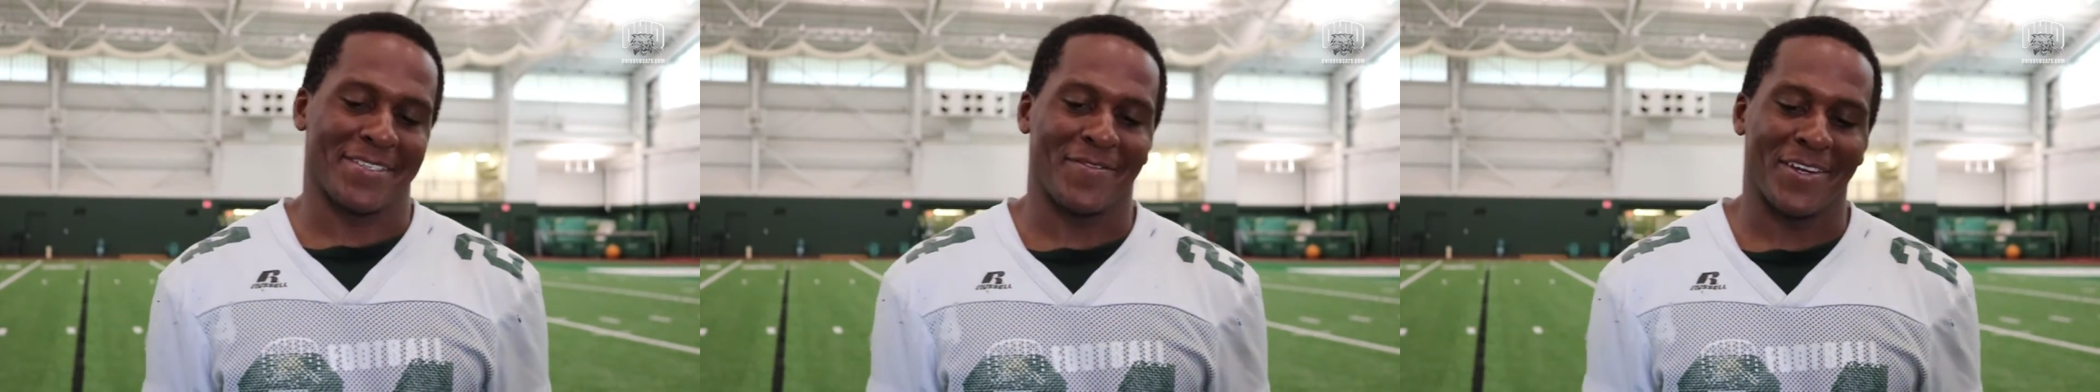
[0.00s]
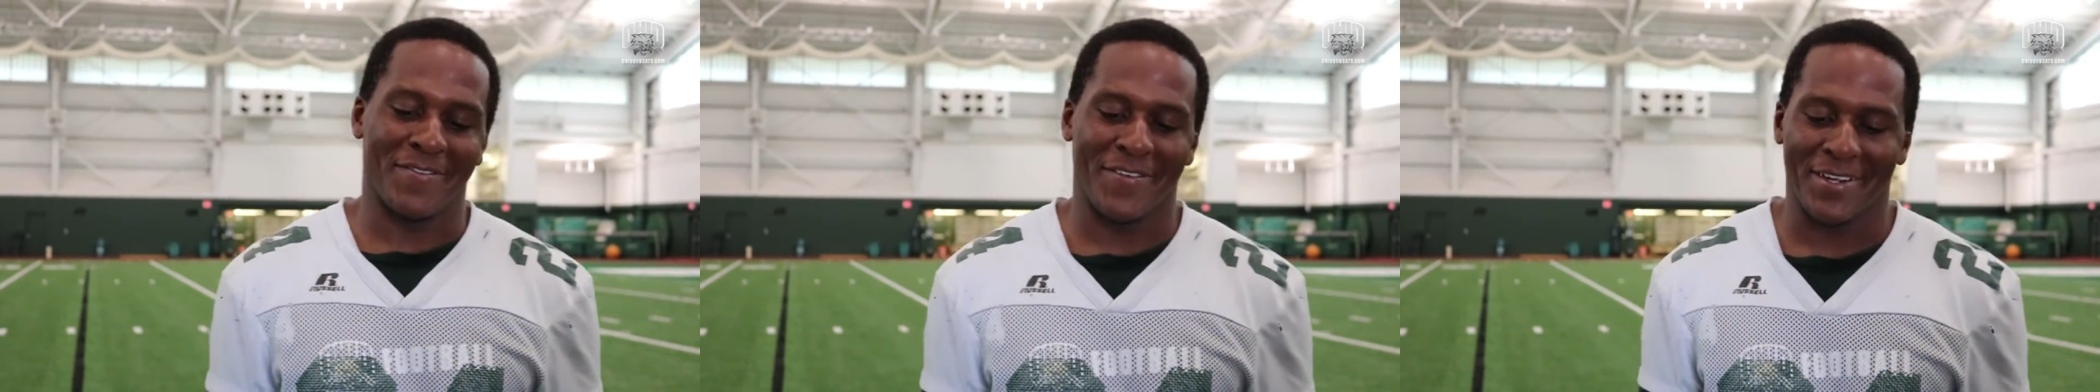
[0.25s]

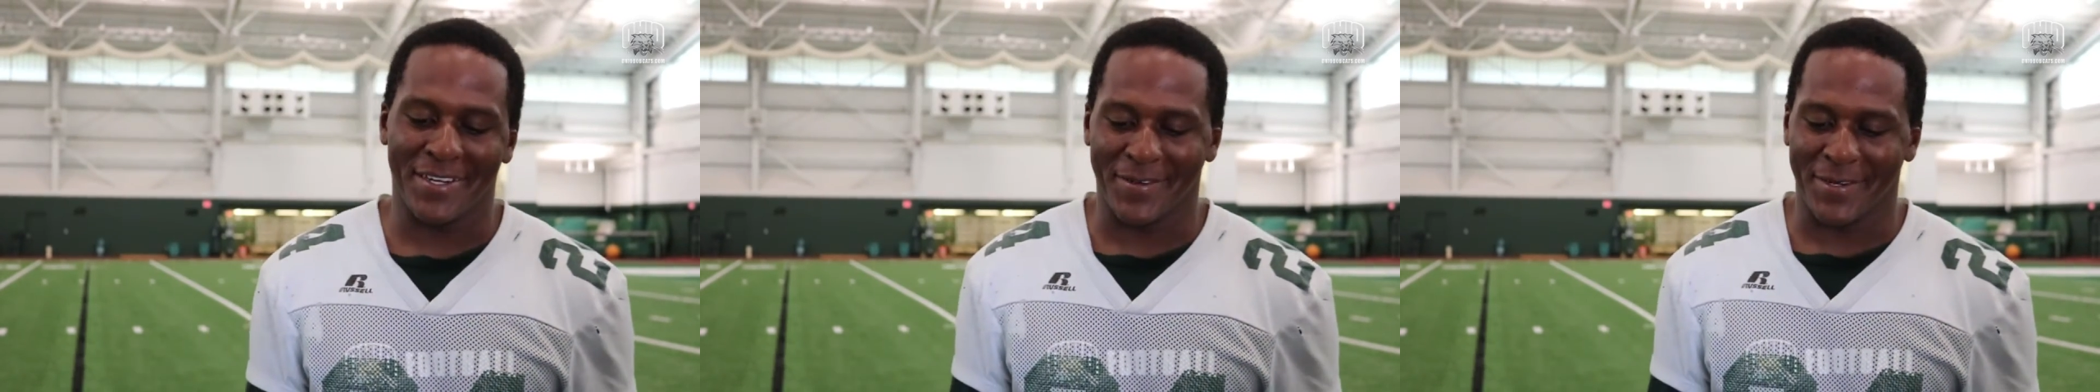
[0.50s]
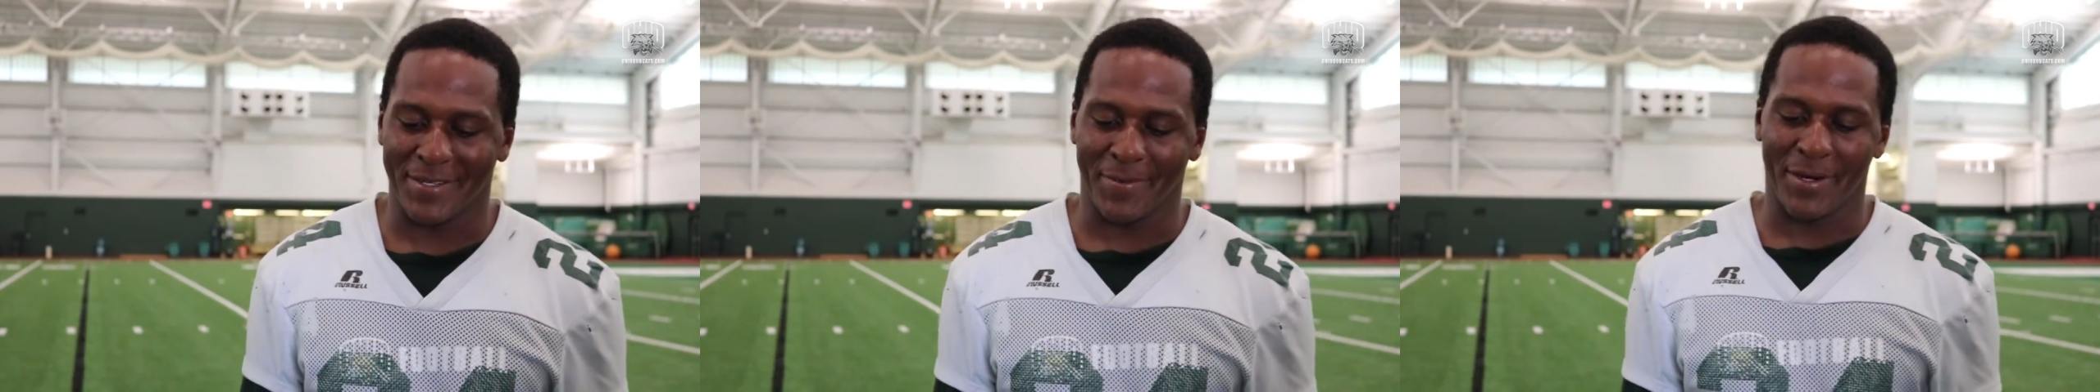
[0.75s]
Very, very
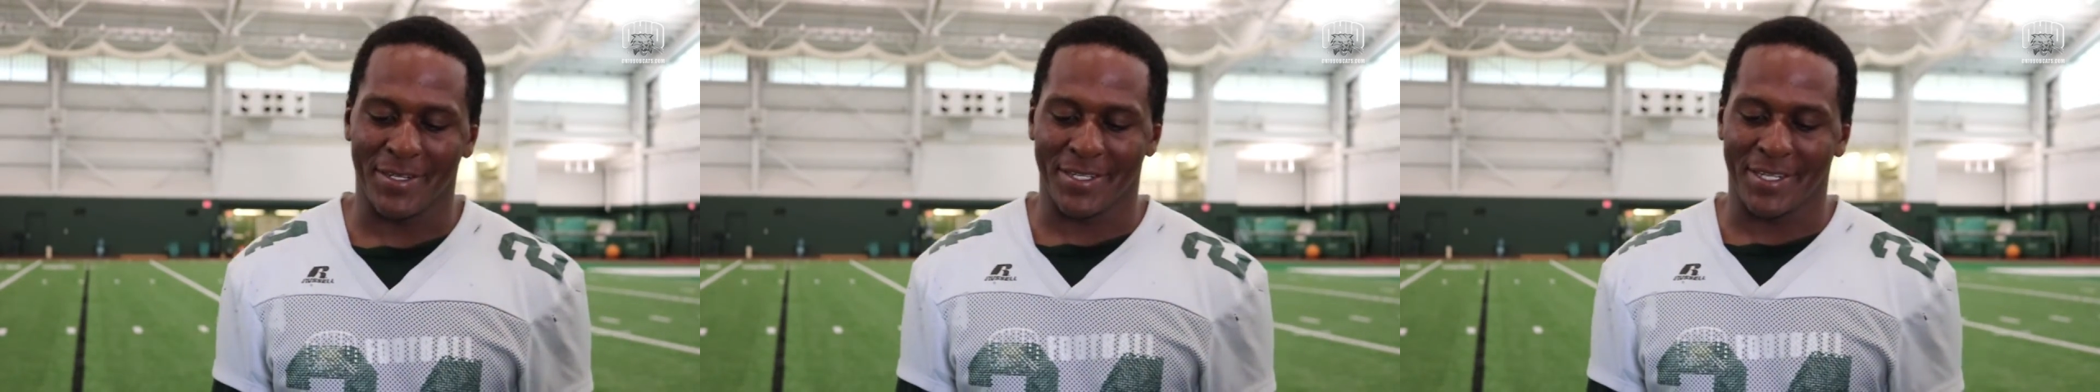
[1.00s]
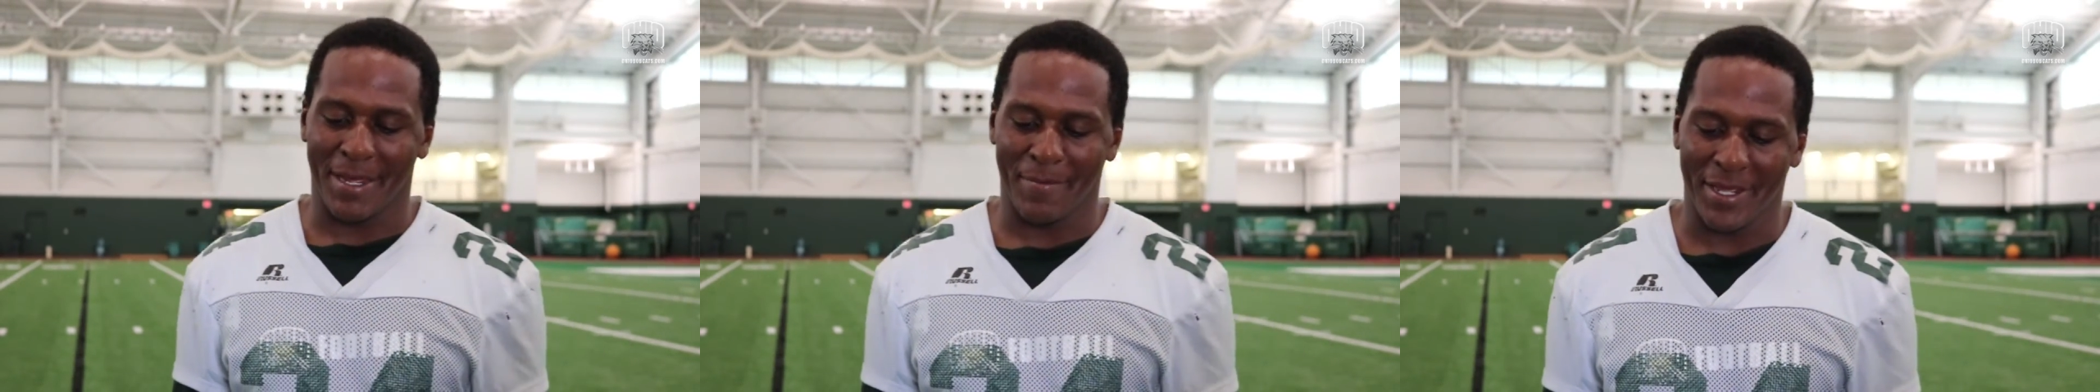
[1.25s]
interesting
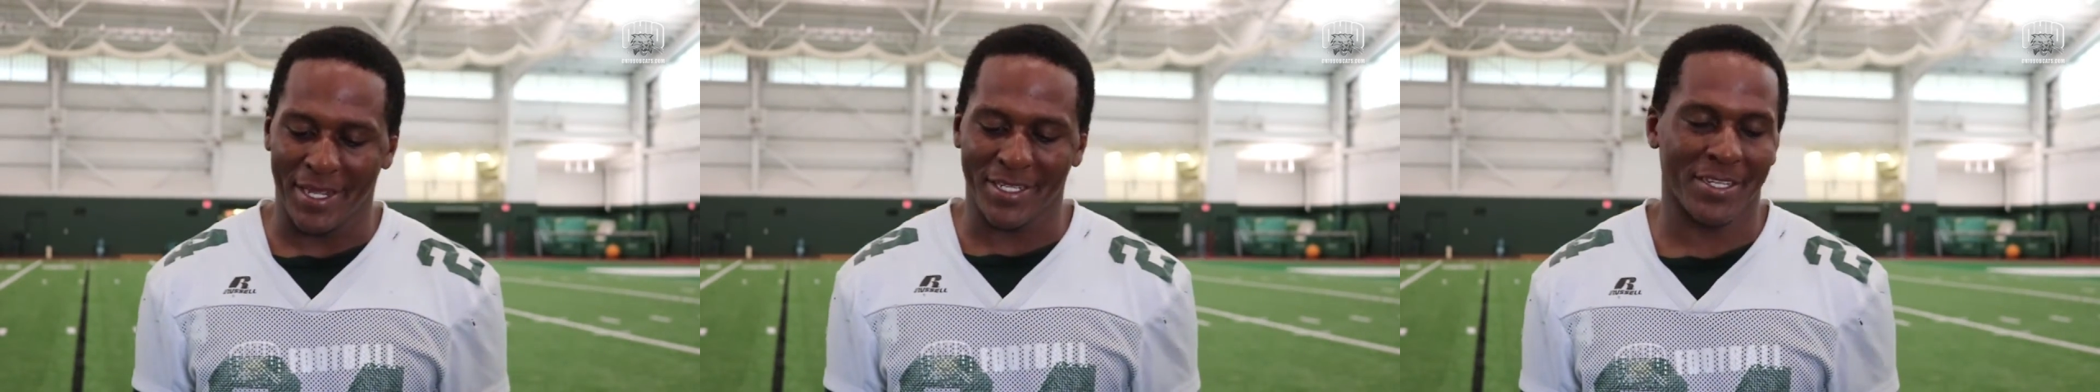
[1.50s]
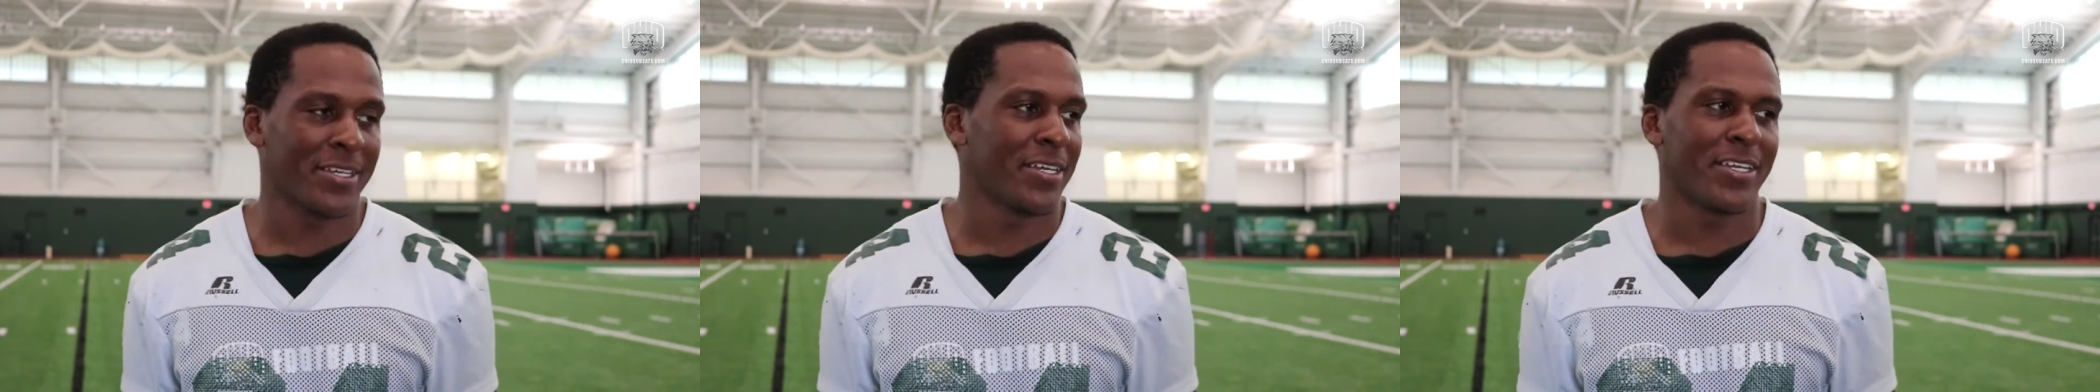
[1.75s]
person. I mean, he's
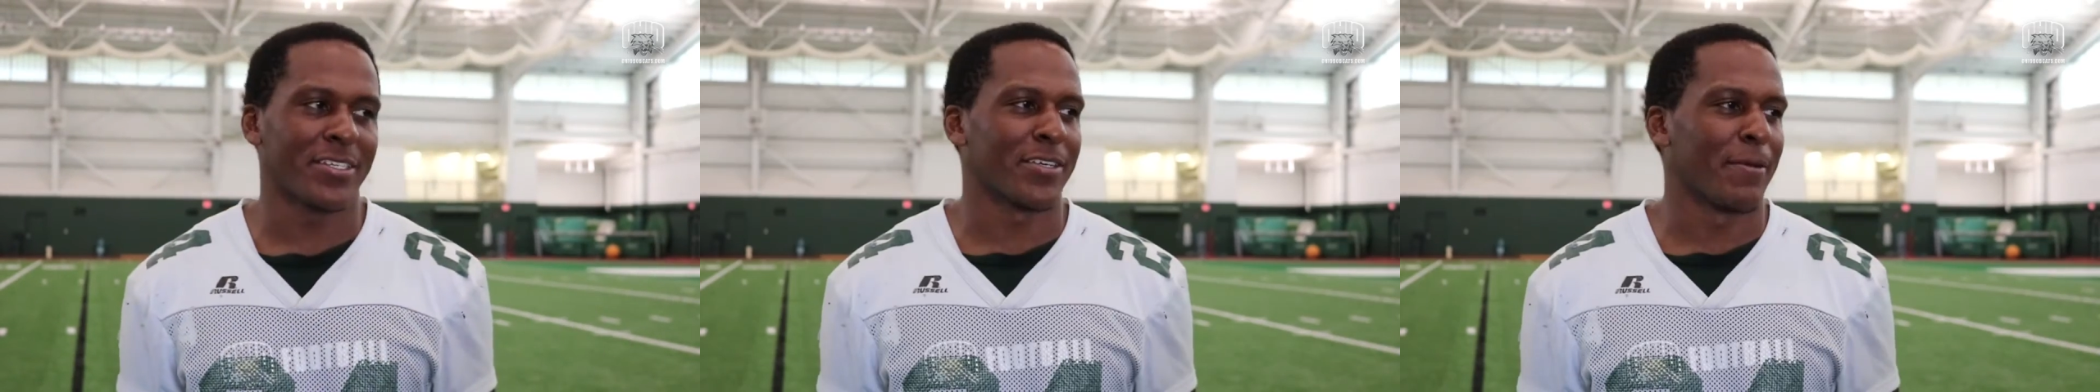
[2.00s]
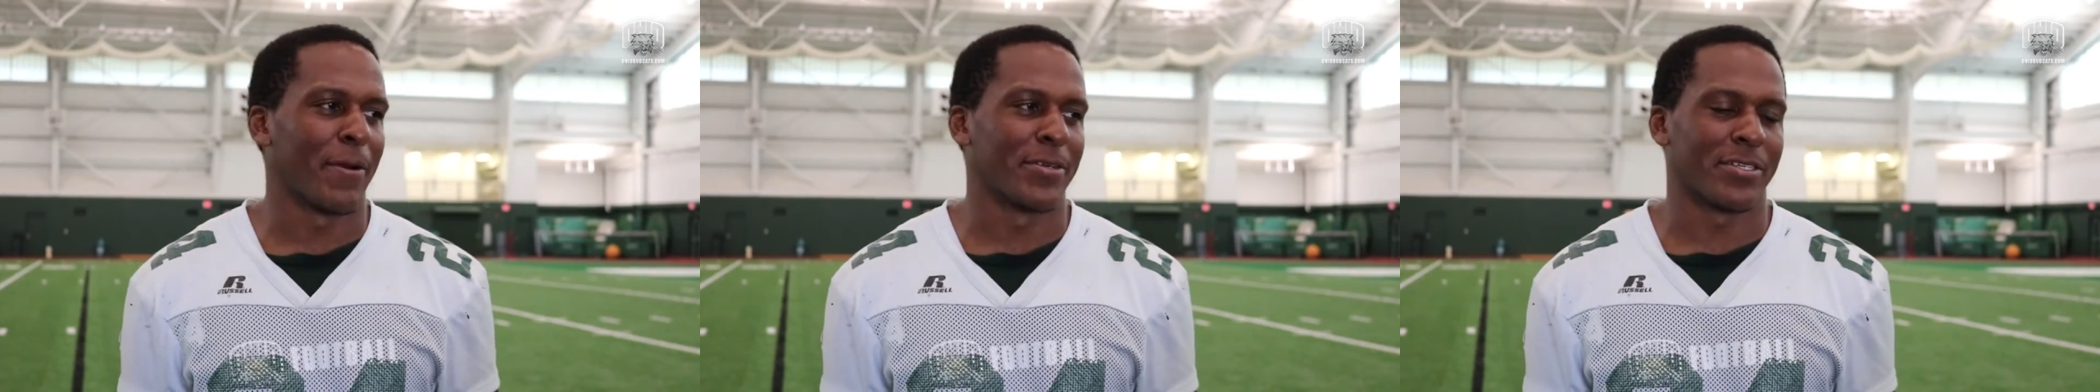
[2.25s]
a good he's a
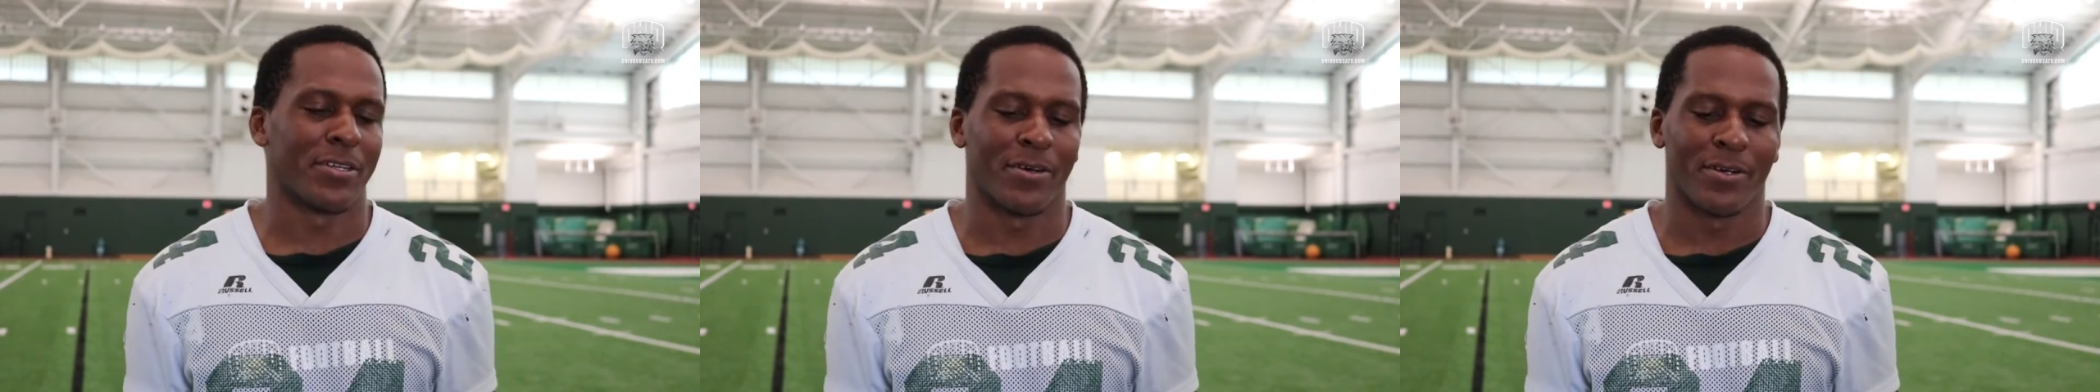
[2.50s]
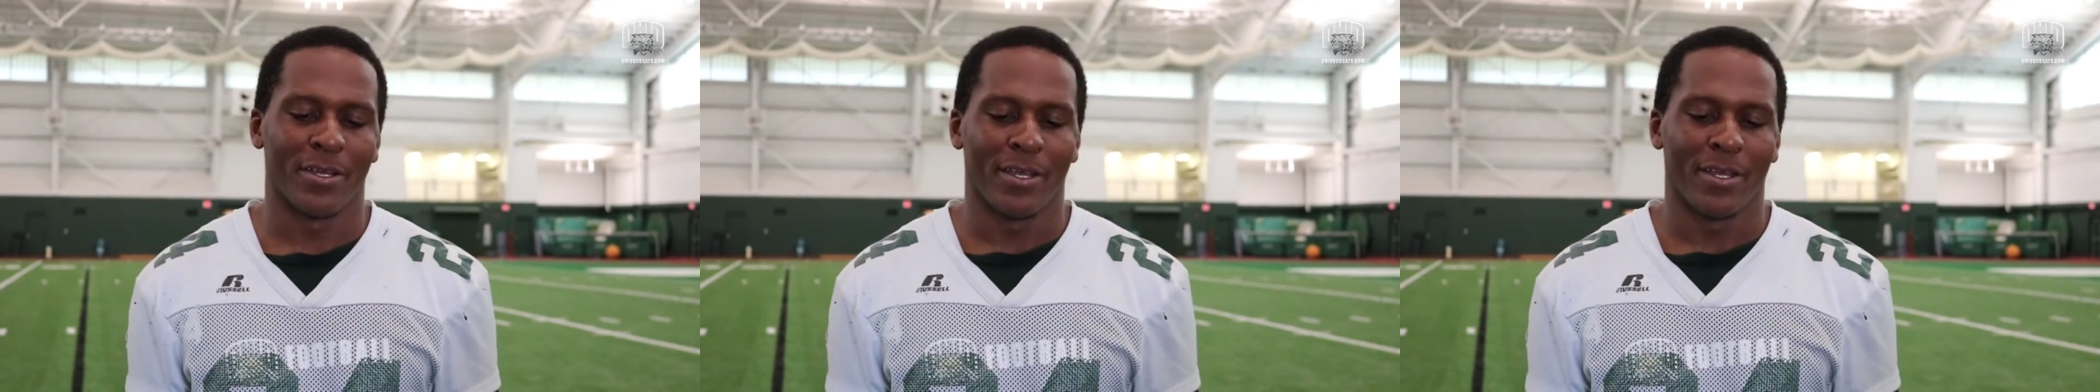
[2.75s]
good person though.